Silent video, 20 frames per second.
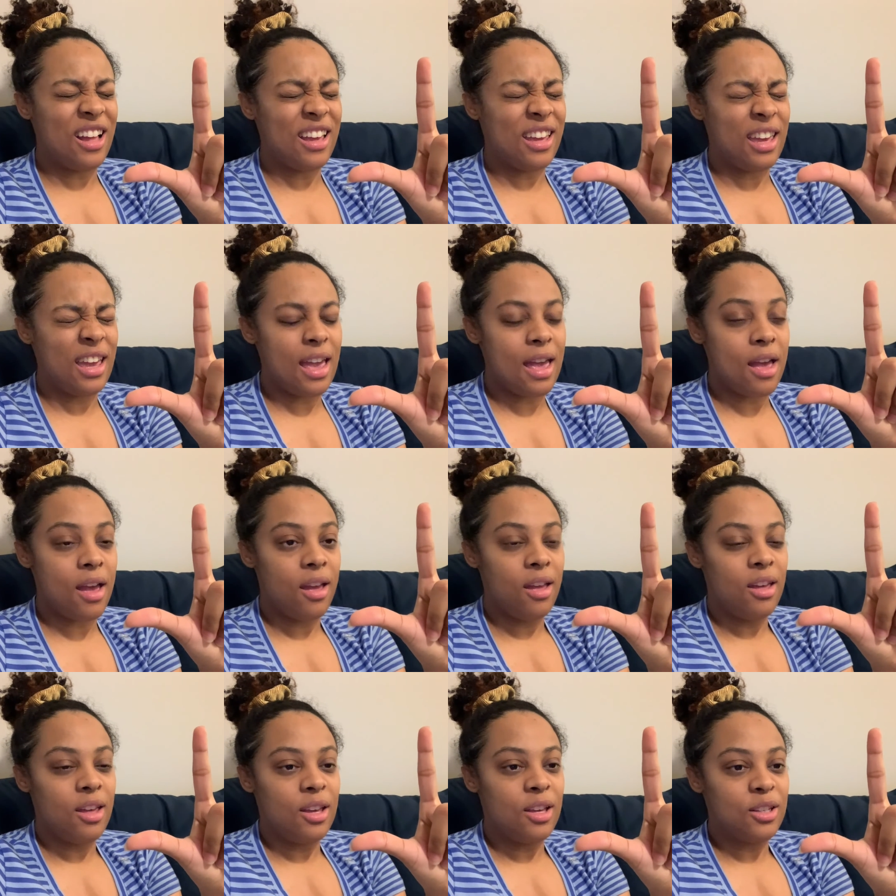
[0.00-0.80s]
I
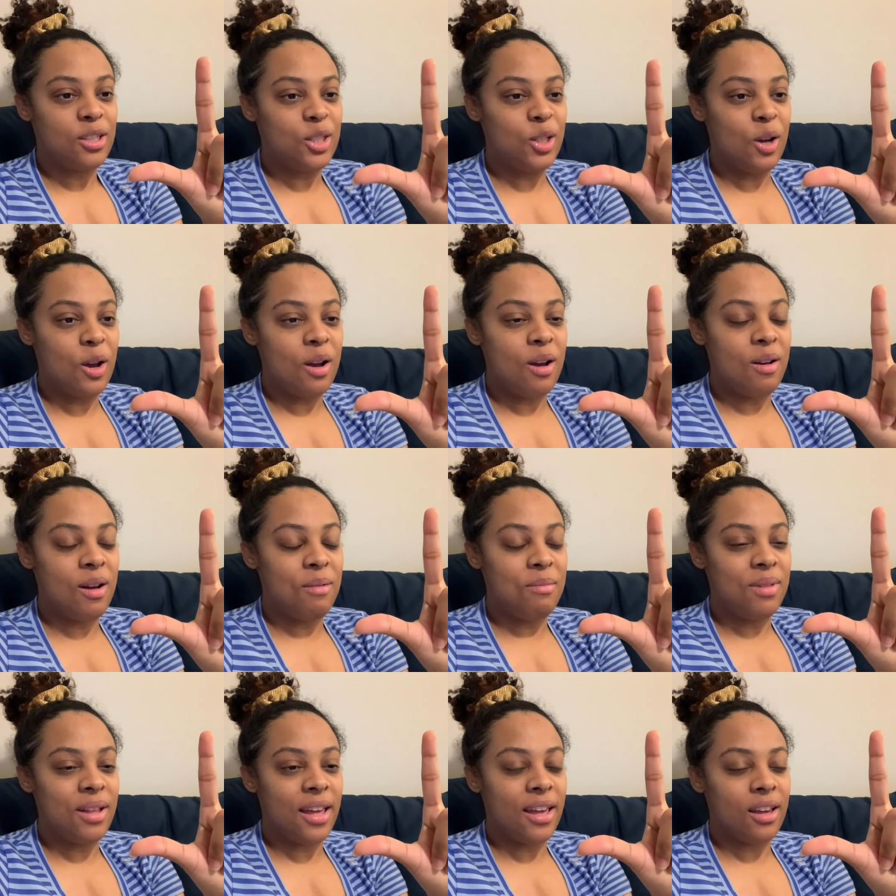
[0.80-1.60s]
can't. Try. So it.
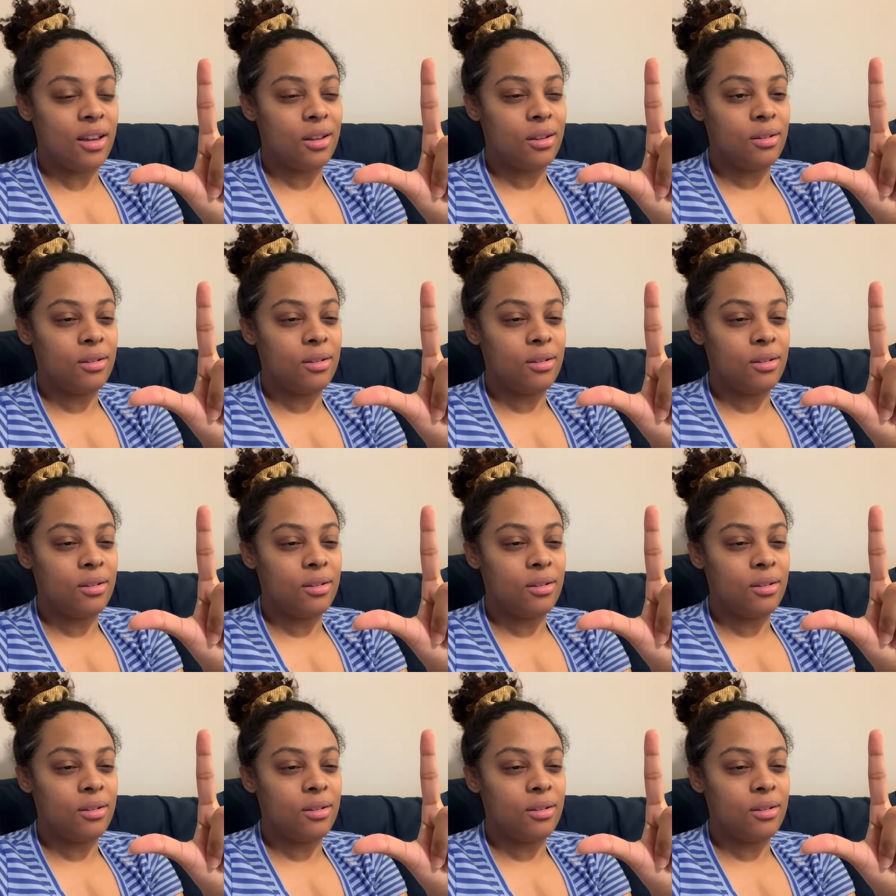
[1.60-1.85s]
I'm like.